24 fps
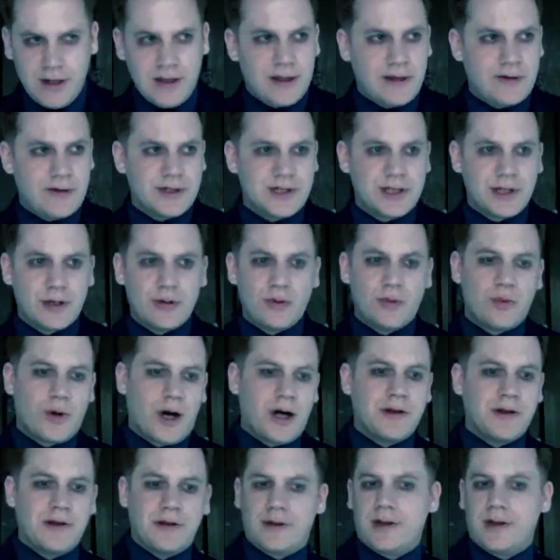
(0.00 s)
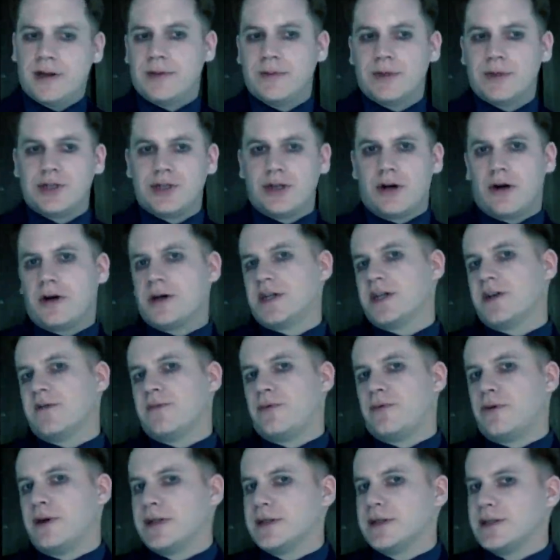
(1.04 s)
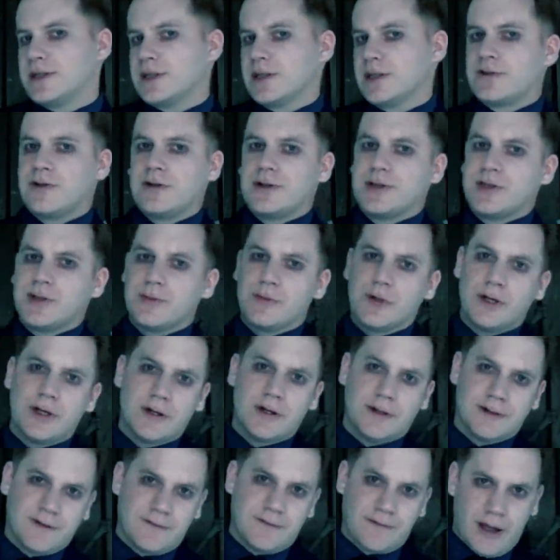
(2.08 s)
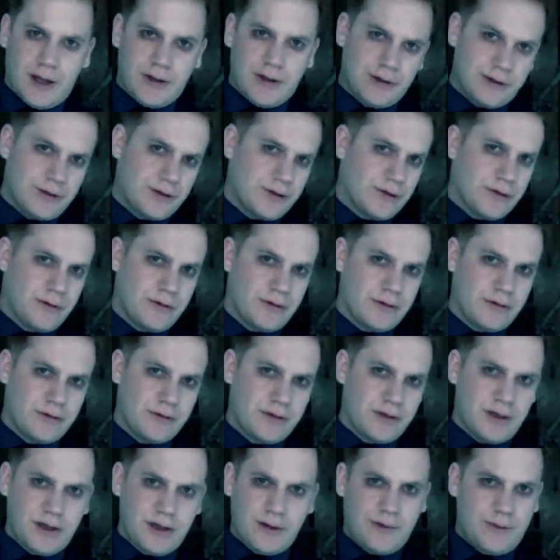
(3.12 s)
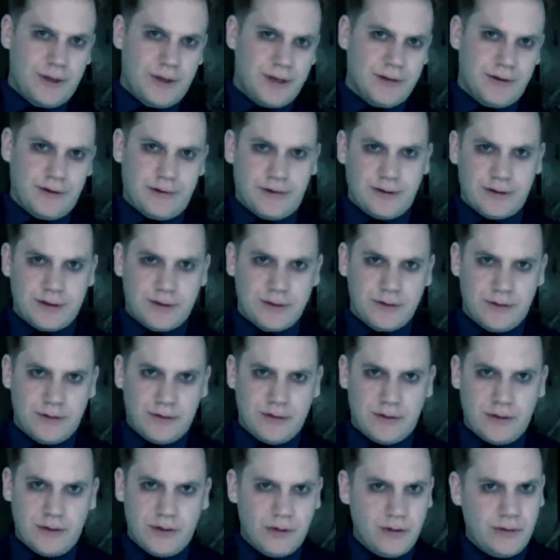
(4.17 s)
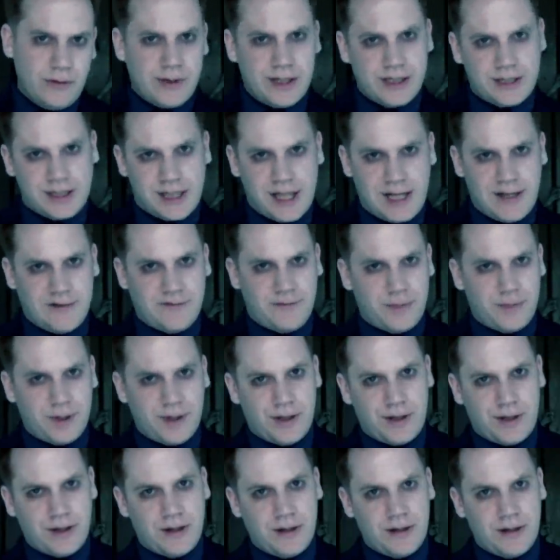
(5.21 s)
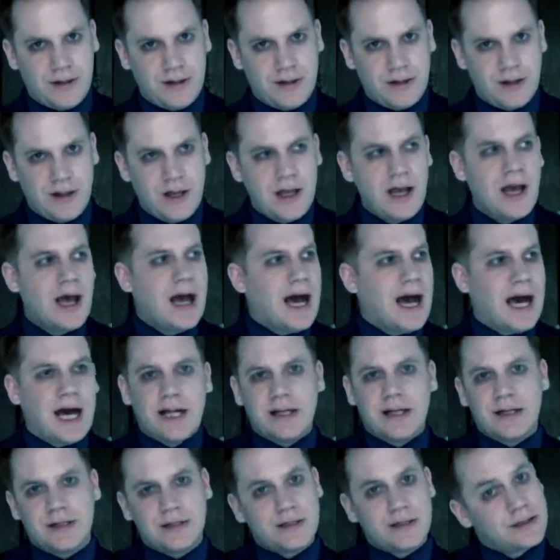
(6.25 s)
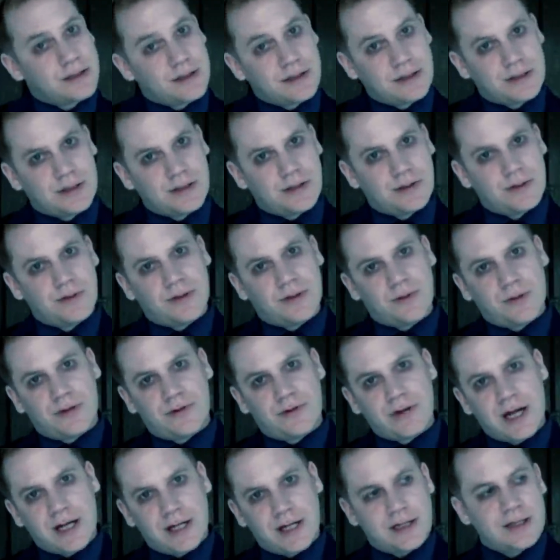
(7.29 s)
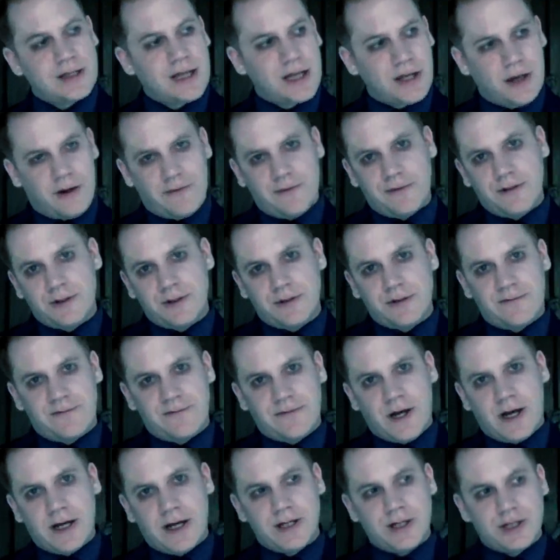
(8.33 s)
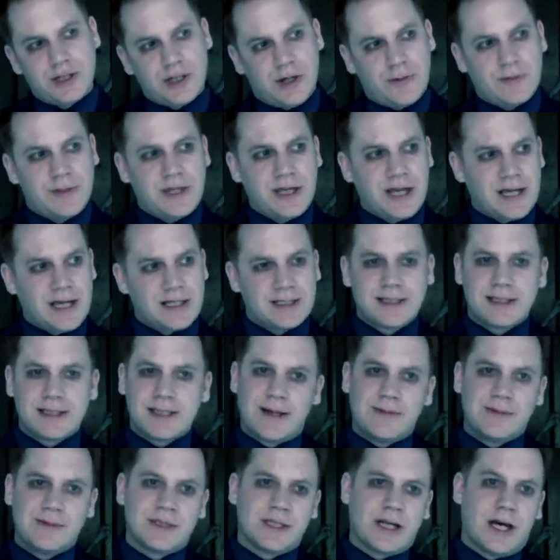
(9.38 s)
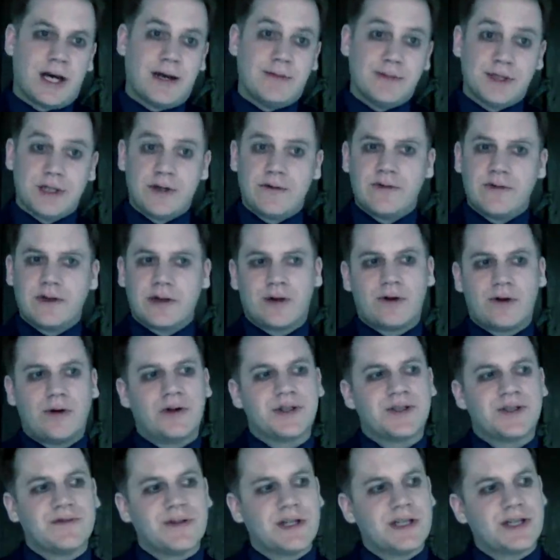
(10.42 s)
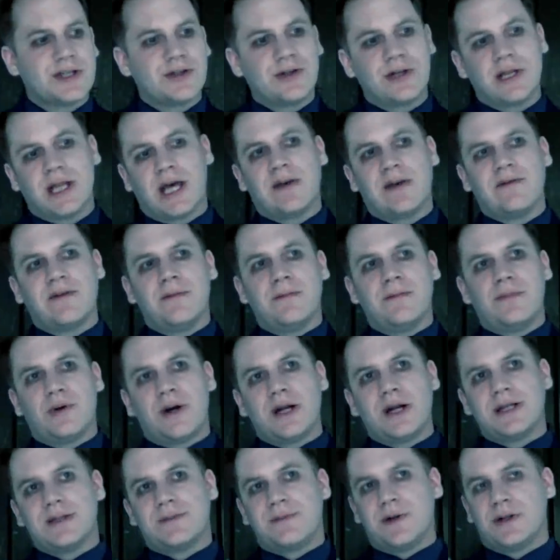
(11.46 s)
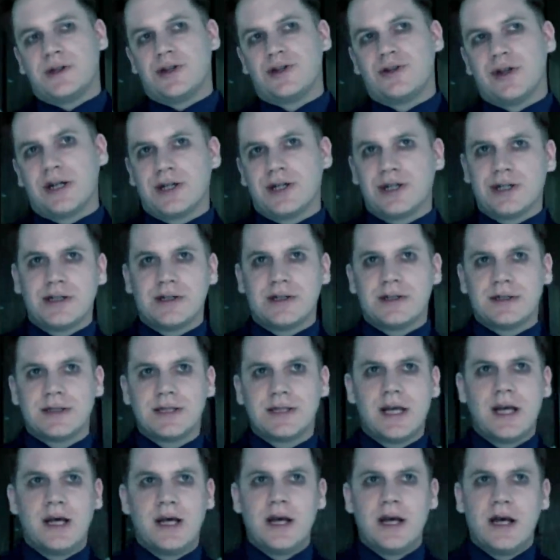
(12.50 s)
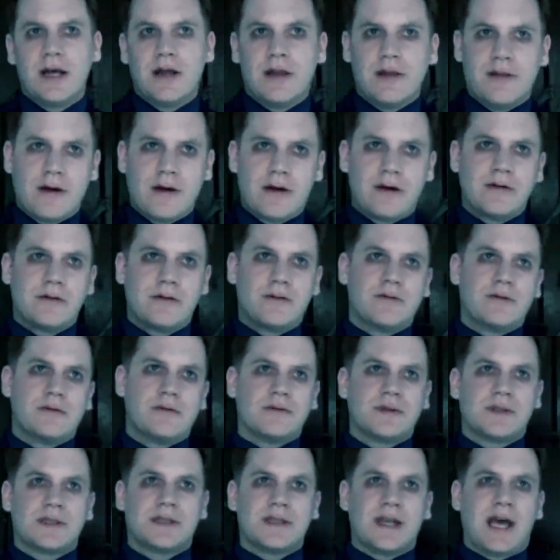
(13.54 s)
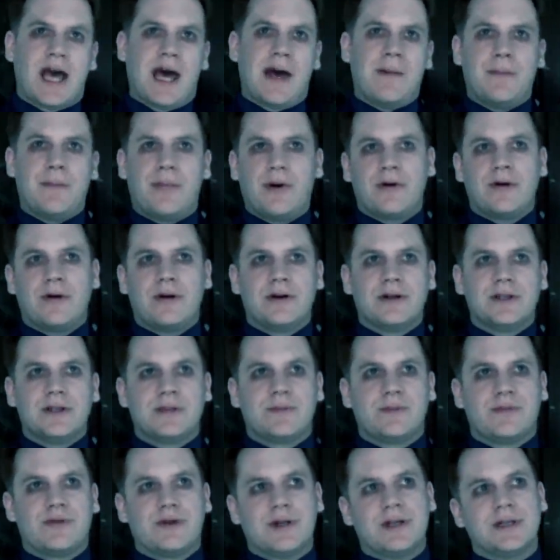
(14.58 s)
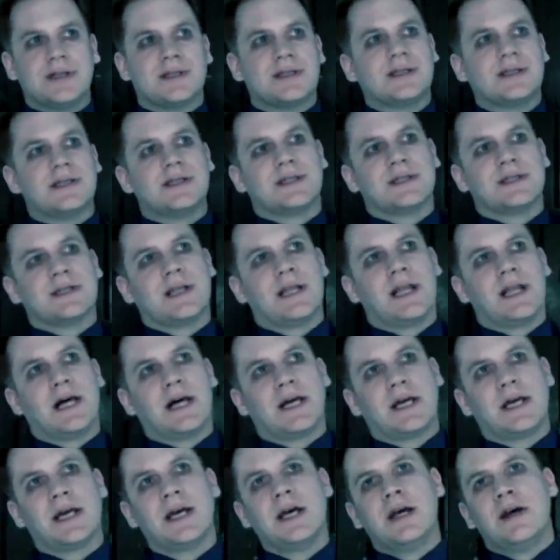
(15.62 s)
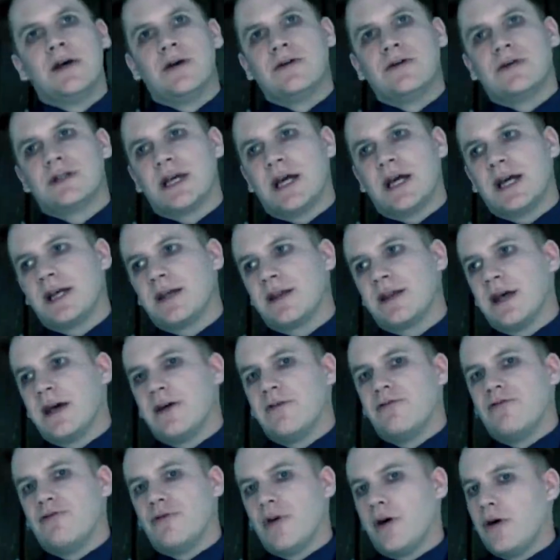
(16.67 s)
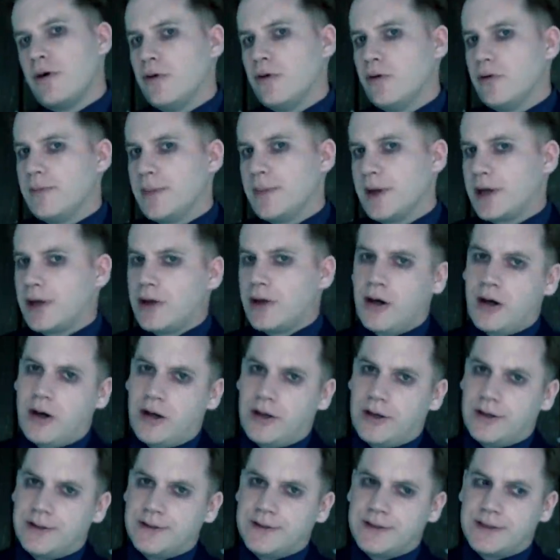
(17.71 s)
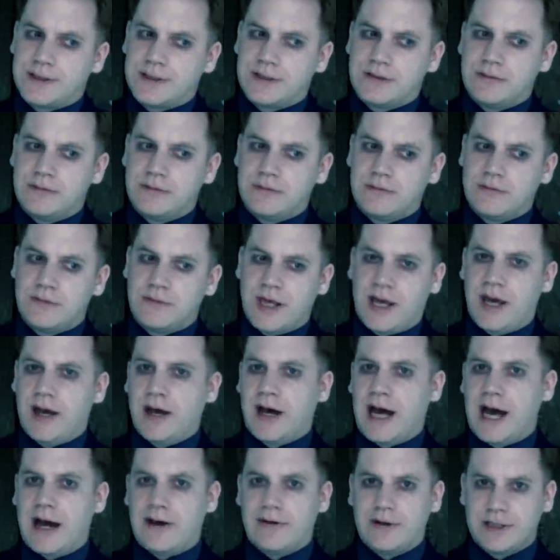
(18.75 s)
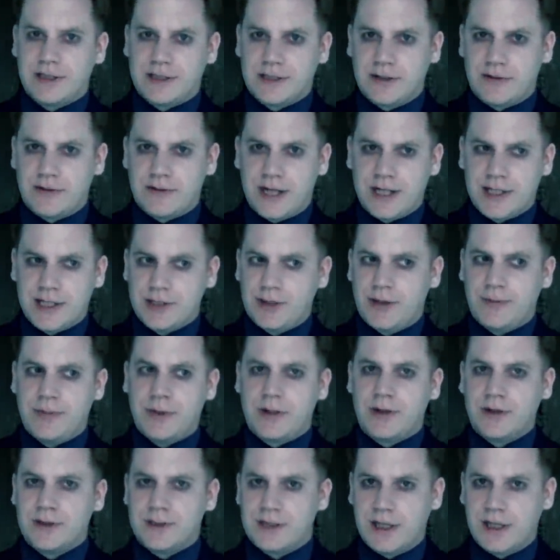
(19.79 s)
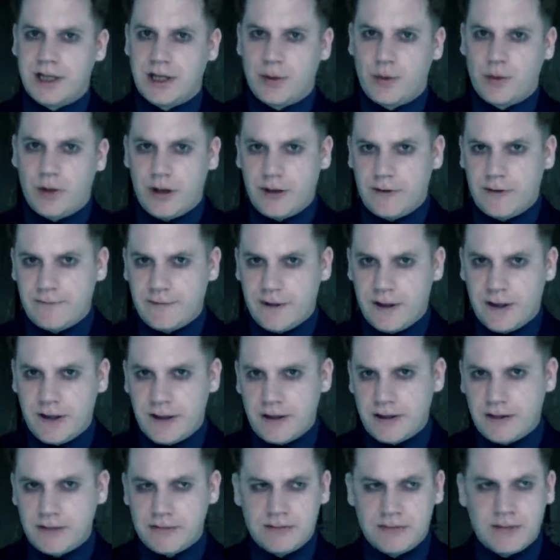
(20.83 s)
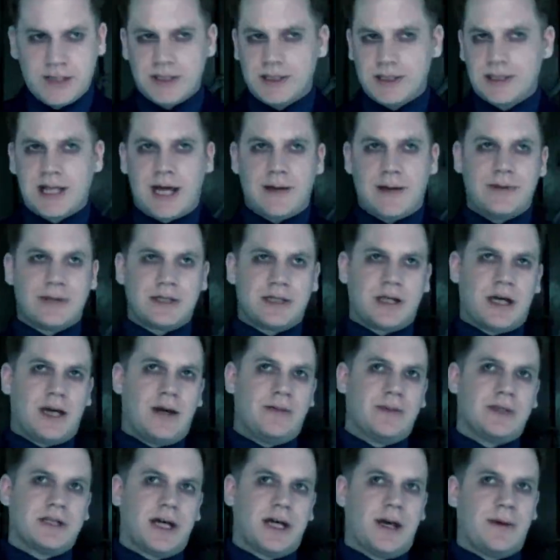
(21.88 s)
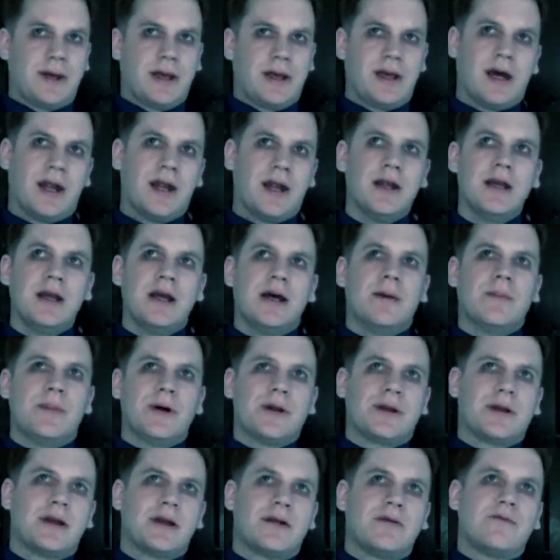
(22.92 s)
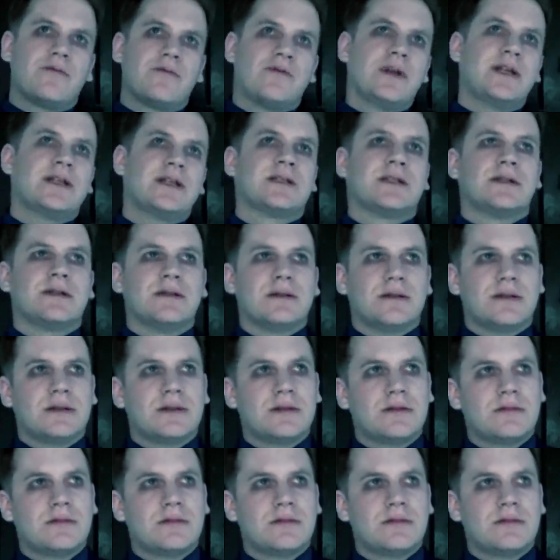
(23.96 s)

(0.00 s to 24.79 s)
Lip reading: There is no wonder that the majority of princes across the world are Ventru. No wonder at all. Always have been. And, to do them credit, they often do a fine job. Yes, sometimes, over the course of history, they've embraced patricians. Those emperors, princes, and the like, who take their role because they are aristocrats, not because they are qualified. And this has happened time and time again. But in recent